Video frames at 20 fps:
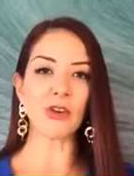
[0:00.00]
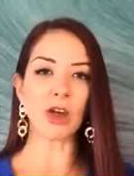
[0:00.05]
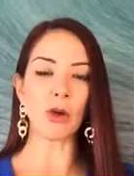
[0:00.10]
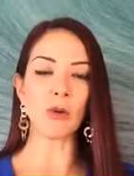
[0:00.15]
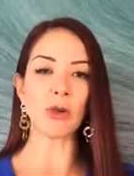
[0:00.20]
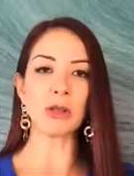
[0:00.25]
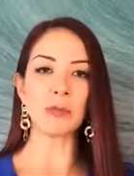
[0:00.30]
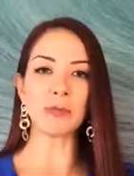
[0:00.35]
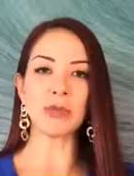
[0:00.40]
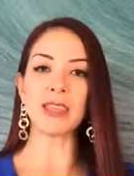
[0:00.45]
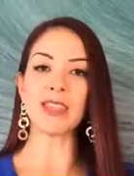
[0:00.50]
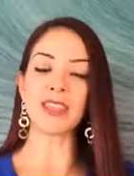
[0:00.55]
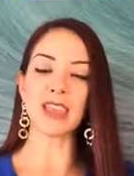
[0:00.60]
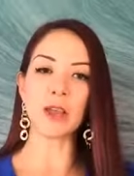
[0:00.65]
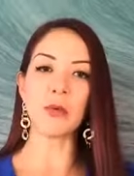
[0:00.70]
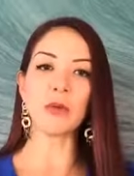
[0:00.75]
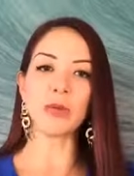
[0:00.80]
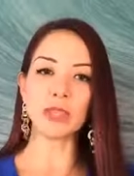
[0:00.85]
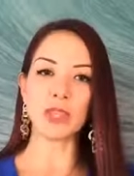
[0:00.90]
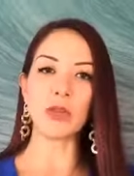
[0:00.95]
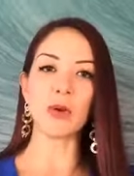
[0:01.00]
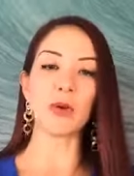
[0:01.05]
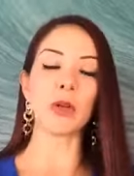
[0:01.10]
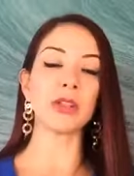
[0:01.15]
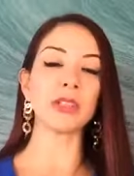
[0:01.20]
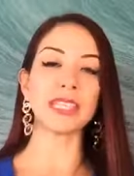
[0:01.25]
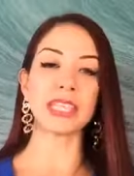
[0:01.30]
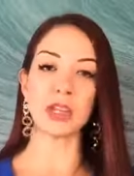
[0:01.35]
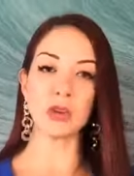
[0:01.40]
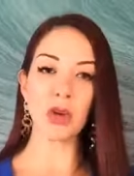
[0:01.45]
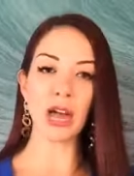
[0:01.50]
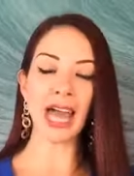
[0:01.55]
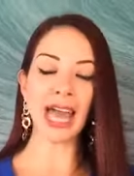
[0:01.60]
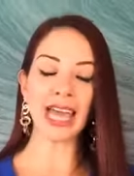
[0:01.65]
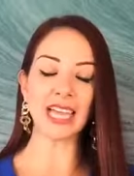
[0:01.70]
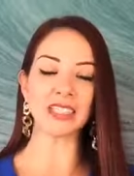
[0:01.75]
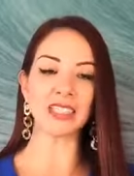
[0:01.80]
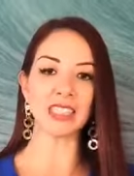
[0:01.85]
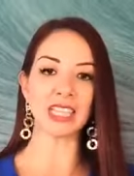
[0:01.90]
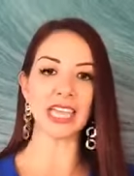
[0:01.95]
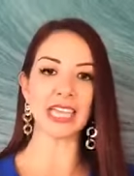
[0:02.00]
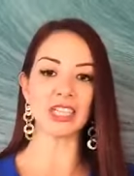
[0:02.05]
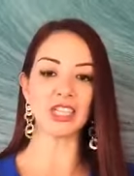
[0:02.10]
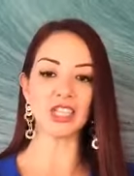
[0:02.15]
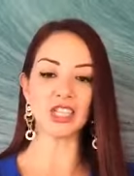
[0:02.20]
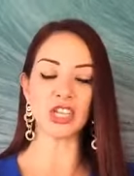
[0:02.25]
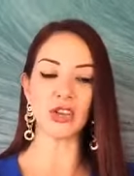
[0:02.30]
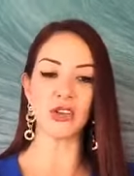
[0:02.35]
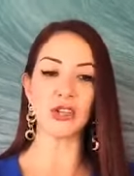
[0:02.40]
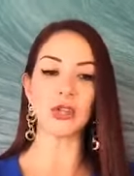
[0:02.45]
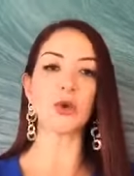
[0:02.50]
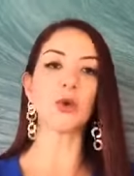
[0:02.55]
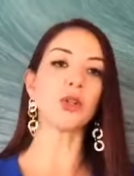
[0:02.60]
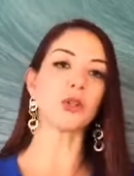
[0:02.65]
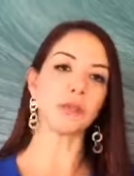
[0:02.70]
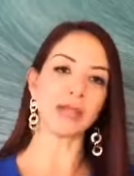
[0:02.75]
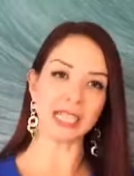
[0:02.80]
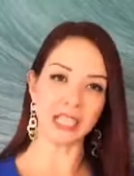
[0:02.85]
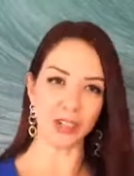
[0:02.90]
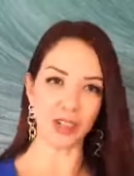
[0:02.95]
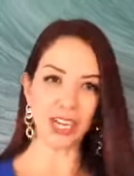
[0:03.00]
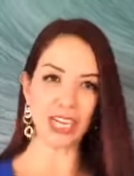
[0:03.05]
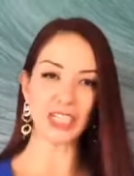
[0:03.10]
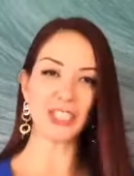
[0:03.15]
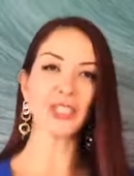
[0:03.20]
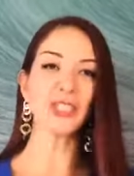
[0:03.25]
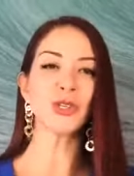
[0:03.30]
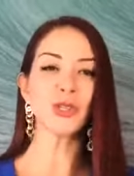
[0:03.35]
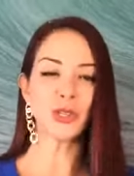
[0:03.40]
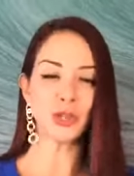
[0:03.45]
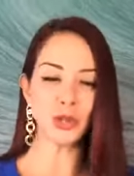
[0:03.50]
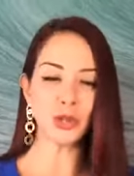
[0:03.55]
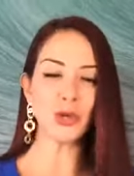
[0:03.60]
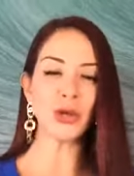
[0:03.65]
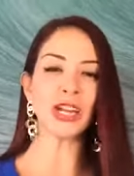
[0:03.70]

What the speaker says: I will be there with you, holding your hand and sharing all my knowledge so you